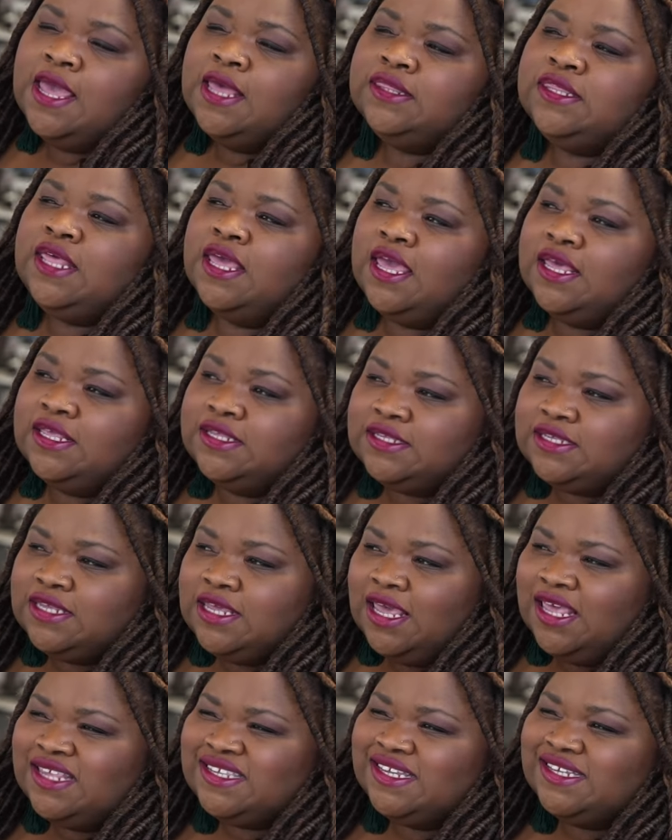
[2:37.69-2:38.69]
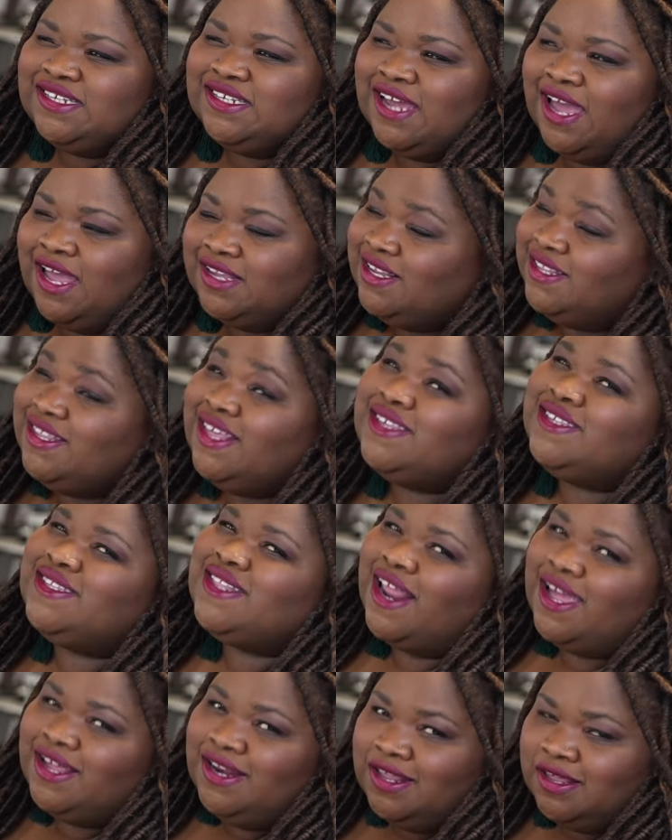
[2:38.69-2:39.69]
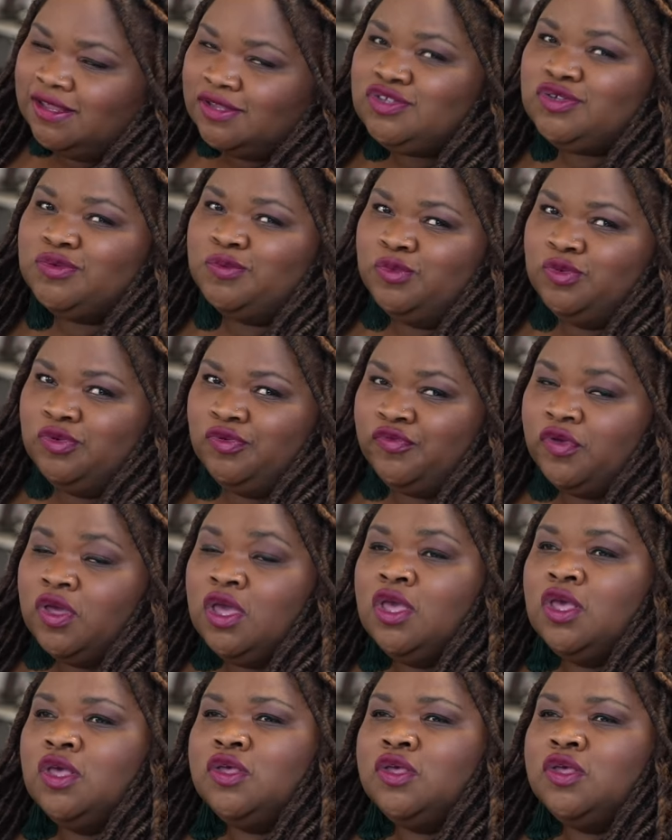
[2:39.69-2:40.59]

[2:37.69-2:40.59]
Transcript: The ANC is in charge and they're struggling to move.